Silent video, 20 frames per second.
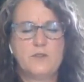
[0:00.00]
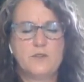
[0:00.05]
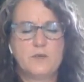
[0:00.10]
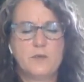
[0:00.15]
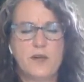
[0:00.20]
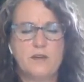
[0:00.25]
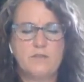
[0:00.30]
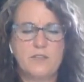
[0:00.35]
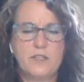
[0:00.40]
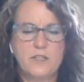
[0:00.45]

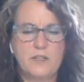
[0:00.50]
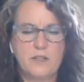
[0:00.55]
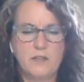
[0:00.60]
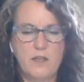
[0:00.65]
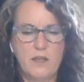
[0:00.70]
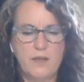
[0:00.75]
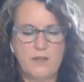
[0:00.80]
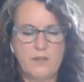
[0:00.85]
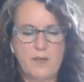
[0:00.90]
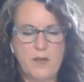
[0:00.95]
traveling
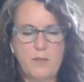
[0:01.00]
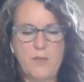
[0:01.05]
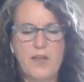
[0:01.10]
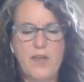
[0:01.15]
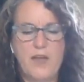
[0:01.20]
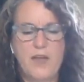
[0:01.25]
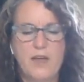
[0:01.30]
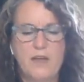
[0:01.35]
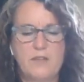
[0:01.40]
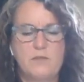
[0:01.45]
along that
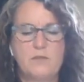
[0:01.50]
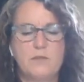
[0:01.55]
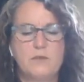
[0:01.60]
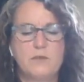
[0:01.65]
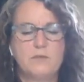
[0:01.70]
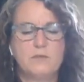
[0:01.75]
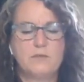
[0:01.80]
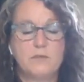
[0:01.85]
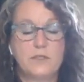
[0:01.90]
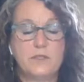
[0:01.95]
path,
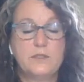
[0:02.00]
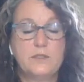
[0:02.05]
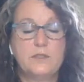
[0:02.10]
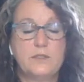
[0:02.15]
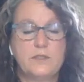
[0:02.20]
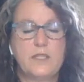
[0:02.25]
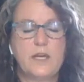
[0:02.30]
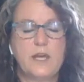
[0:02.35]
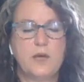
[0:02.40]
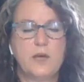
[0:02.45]
you're
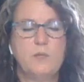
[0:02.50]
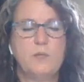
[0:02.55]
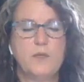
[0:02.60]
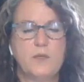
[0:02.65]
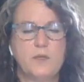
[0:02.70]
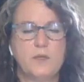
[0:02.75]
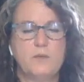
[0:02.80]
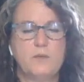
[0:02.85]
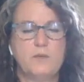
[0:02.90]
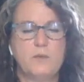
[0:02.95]
literally
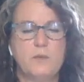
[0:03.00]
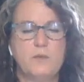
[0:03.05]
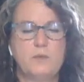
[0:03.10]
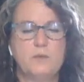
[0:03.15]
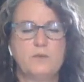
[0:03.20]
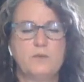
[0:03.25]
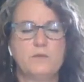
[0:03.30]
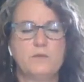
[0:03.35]
helping it move.